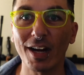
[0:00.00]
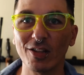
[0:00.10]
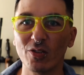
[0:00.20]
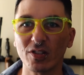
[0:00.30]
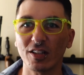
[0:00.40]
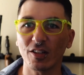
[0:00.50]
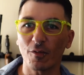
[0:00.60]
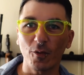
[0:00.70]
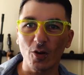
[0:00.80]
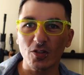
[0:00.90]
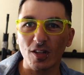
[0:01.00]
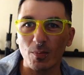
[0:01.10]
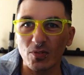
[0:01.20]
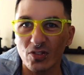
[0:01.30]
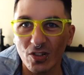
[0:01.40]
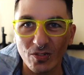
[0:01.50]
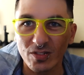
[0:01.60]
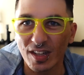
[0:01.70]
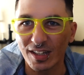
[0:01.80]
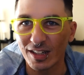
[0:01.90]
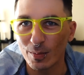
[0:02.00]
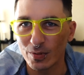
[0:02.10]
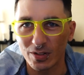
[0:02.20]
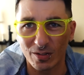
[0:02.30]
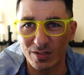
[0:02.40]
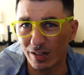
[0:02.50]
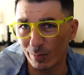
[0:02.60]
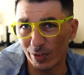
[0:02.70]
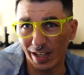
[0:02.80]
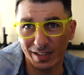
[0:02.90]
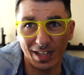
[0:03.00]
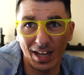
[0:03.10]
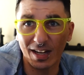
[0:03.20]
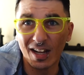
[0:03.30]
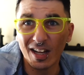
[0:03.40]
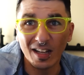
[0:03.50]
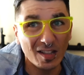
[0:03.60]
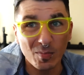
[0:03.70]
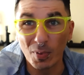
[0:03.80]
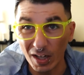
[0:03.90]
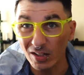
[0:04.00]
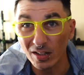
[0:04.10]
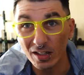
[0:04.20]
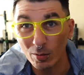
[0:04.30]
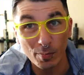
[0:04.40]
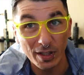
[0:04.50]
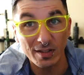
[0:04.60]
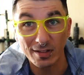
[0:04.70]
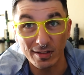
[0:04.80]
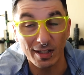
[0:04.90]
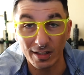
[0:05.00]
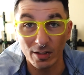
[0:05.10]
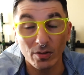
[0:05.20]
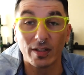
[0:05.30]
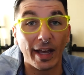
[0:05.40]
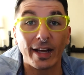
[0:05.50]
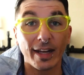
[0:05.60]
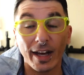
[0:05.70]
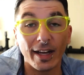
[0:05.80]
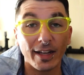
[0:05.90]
have used it in the first episode, second episode, something like that. It's been a little bit since I used that guy.